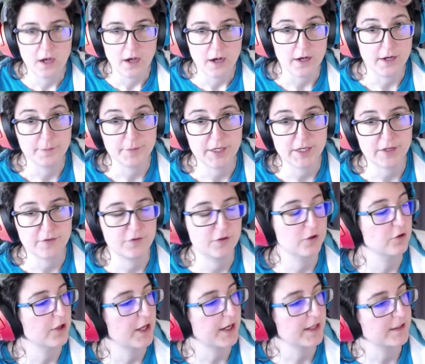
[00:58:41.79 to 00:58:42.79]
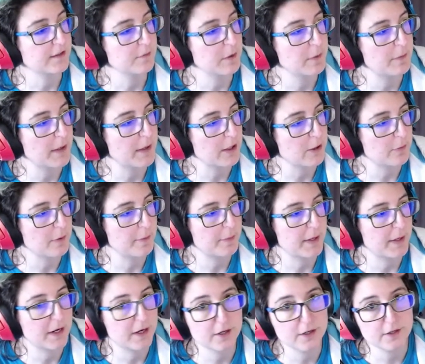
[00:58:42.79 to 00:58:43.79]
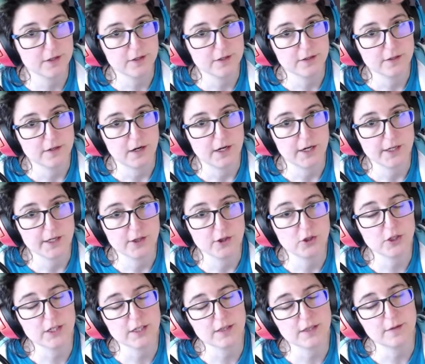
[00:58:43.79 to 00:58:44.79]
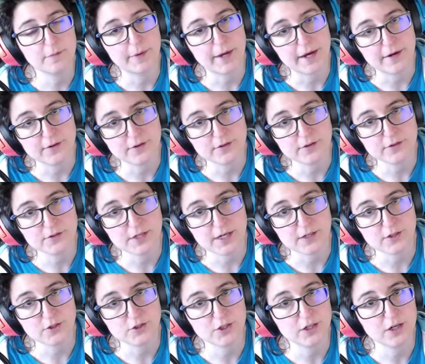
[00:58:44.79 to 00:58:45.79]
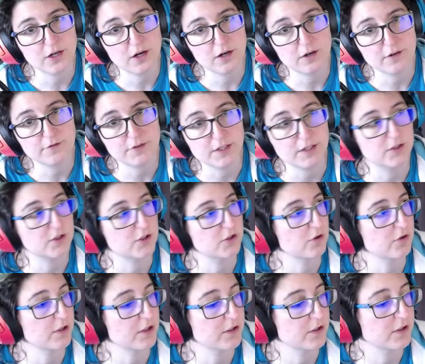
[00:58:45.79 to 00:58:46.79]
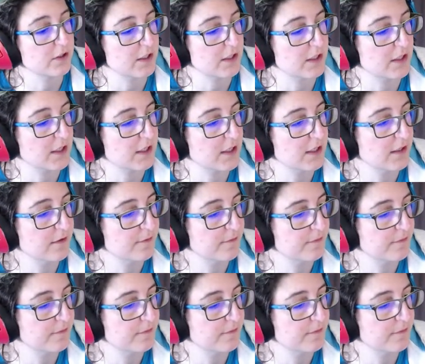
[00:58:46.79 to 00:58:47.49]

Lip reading: But if you'd like to be better prepared, look at the battle section of the tutorial in the inn,